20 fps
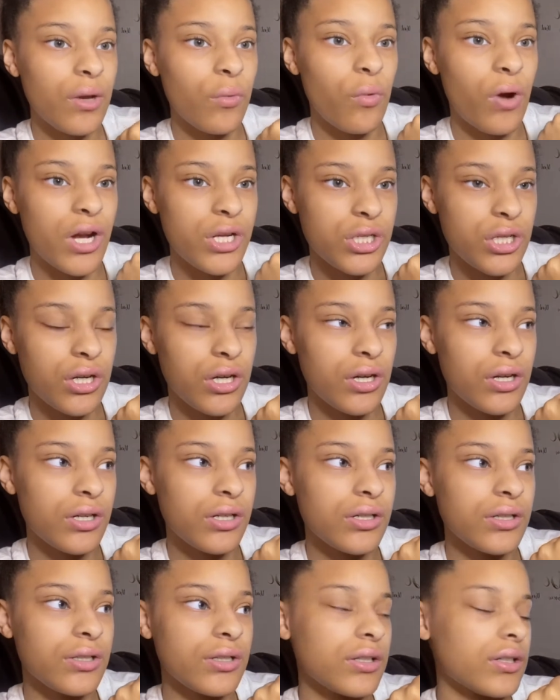watching
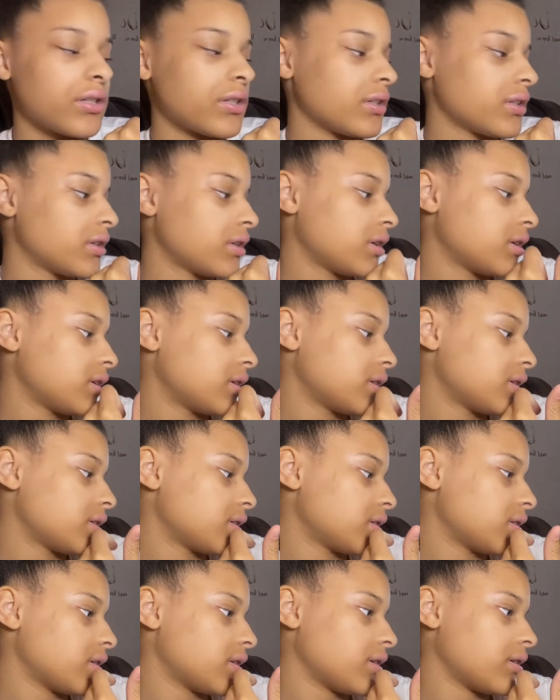her.
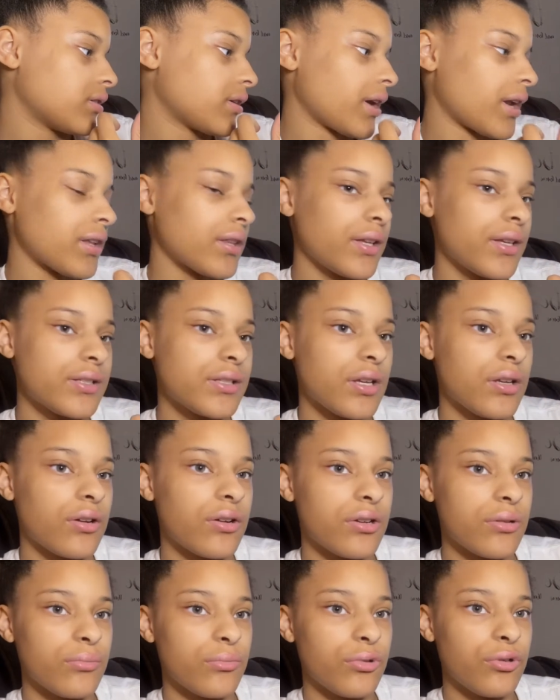Oh, Catalina's telling her
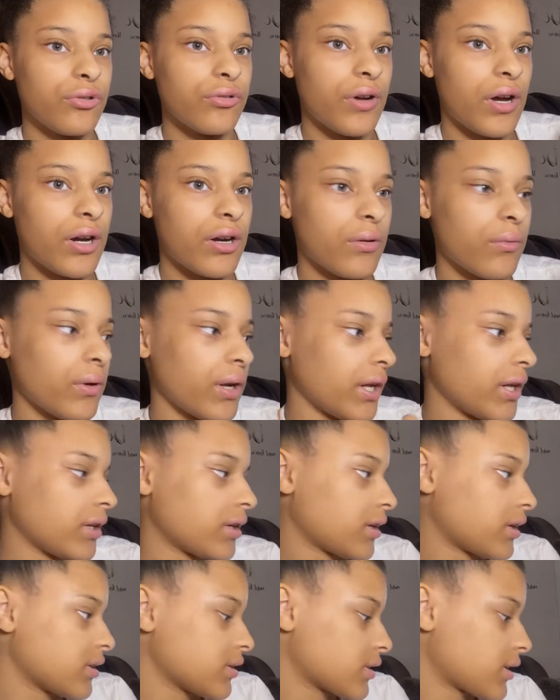to move on her way
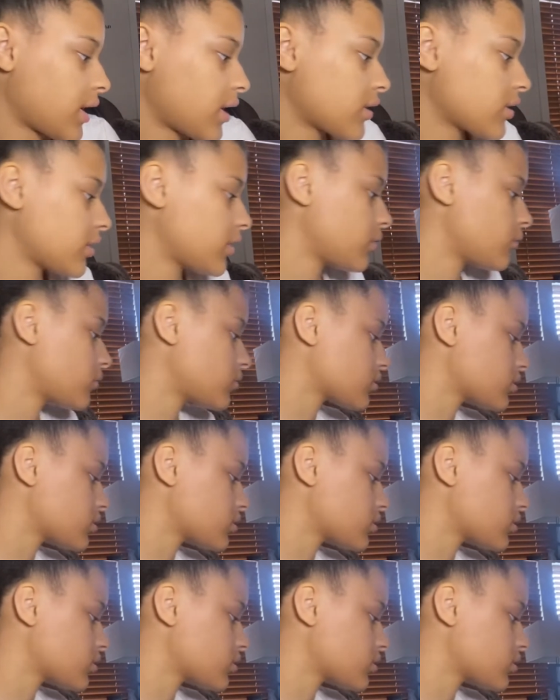because Catalina wants